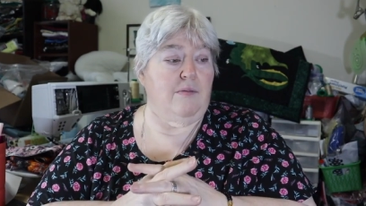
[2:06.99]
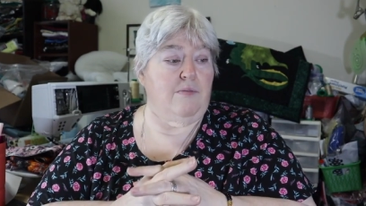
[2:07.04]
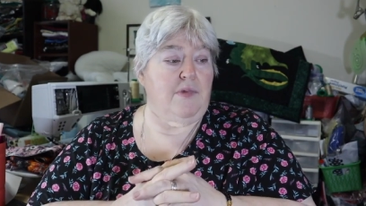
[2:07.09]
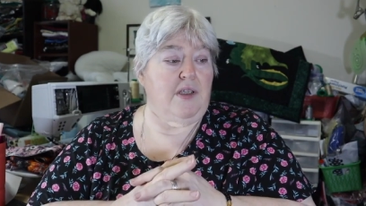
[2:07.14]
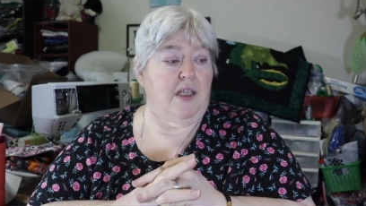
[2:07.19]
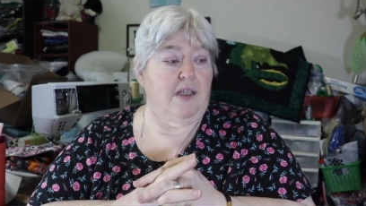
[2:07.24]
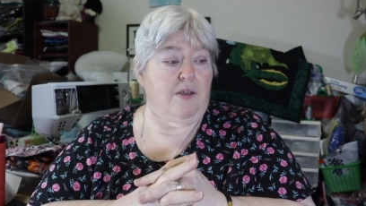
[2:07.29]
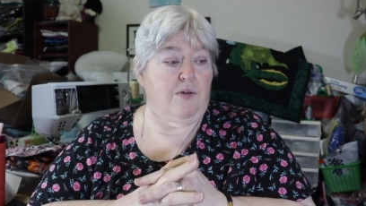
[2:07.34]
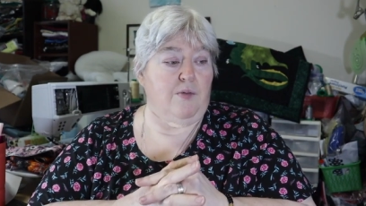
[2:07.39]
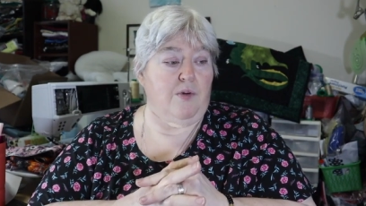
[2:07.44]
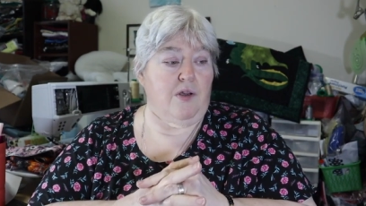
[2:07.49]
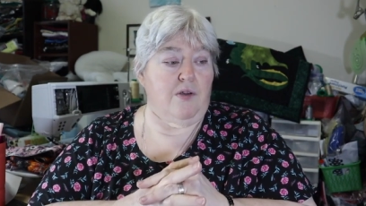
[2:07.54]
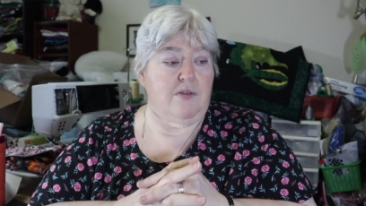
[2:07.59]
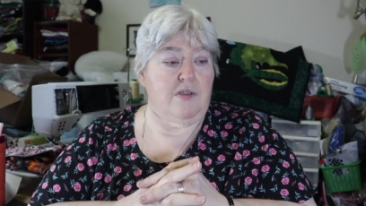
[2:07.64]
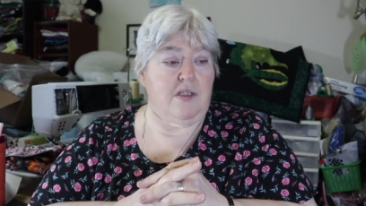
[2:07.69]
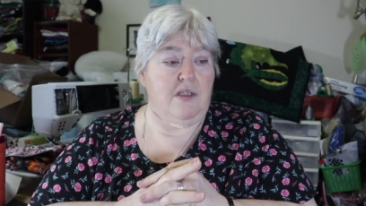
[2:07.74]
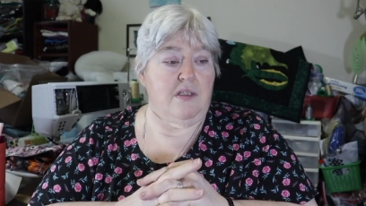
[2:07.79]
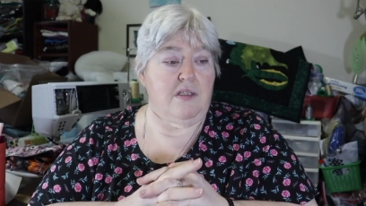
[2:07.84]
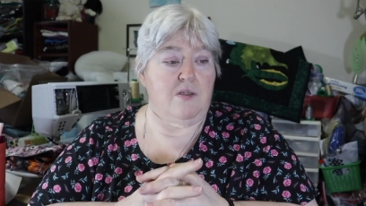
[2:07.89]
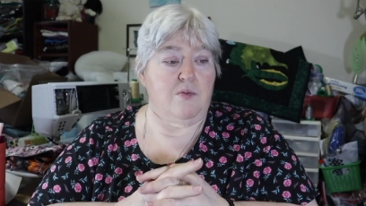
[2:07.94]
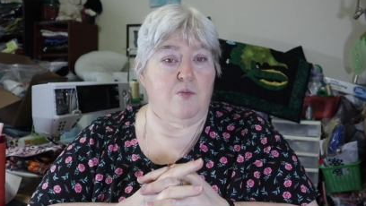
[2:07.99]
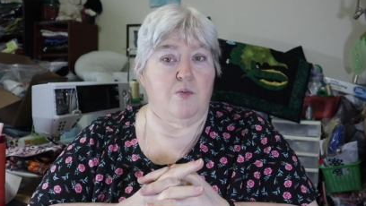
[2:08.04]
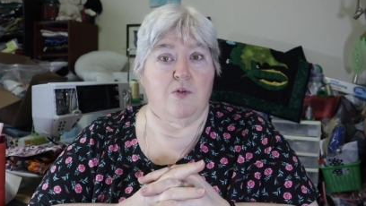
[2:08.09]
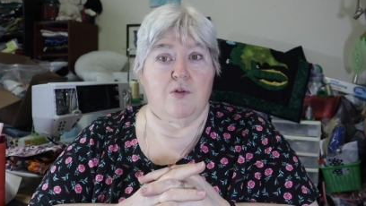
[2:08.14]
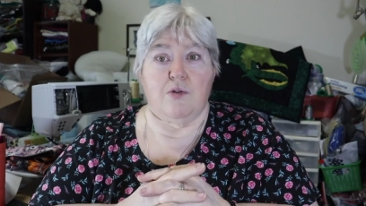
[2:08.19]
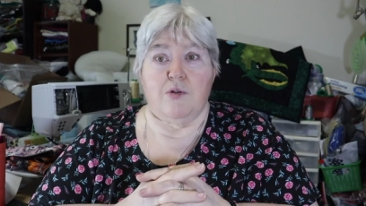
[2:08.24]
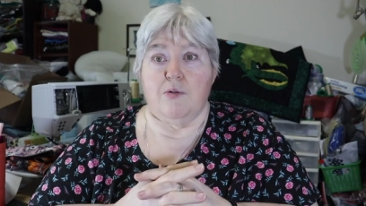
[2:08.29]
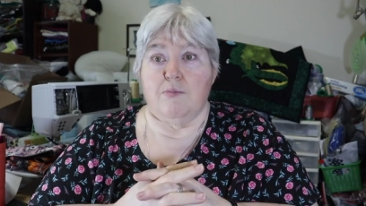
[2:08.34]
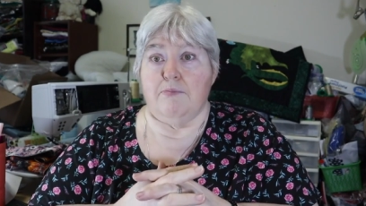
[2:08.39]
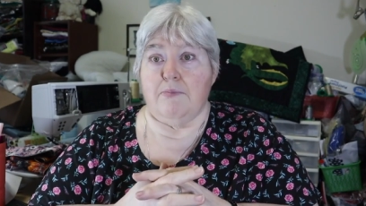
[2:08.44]
Yellow roses
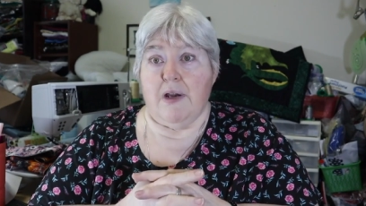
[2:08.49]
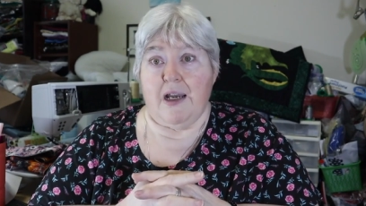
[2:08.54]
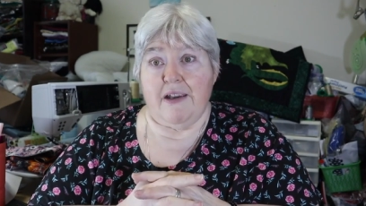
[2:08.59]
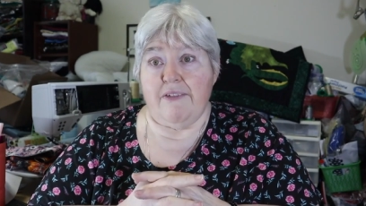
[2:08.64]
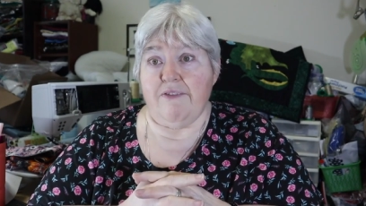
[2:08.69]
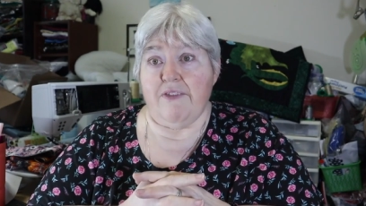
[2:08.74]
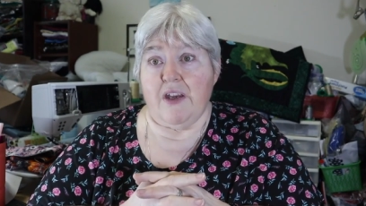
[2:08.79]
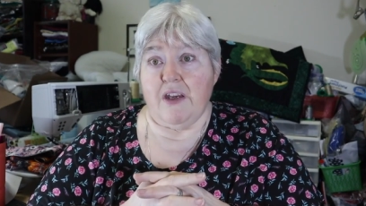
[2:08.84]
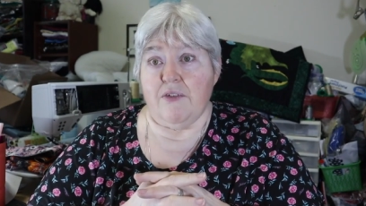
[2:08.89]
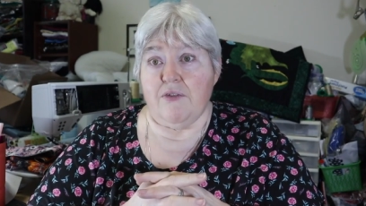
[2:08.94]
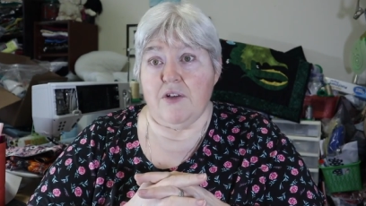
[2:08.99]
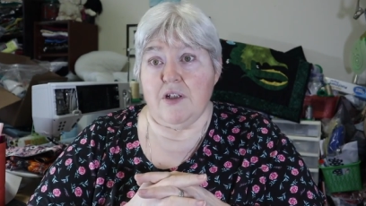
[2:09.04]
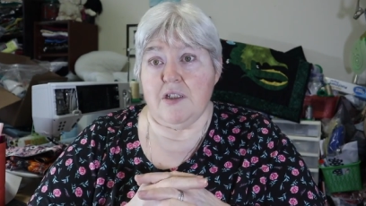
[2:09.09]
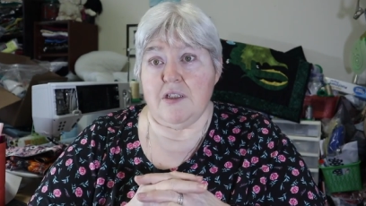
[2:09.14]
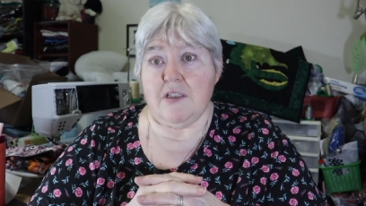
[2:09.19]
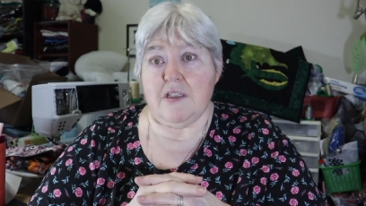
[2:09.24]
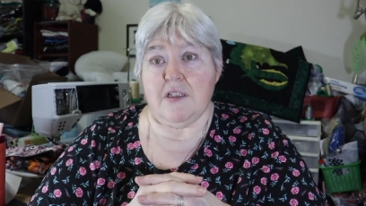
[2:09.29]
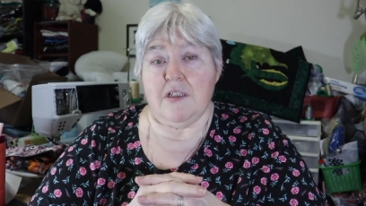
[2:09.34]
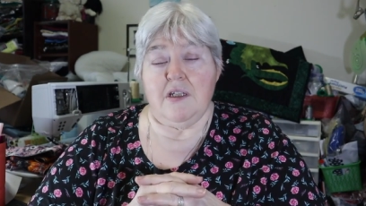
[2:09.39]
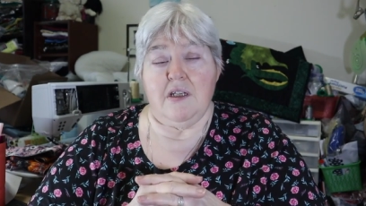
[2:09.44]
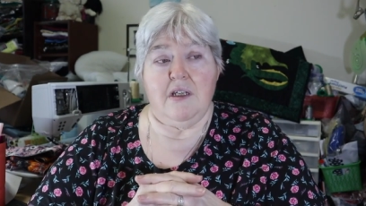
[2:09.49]
were my favorite,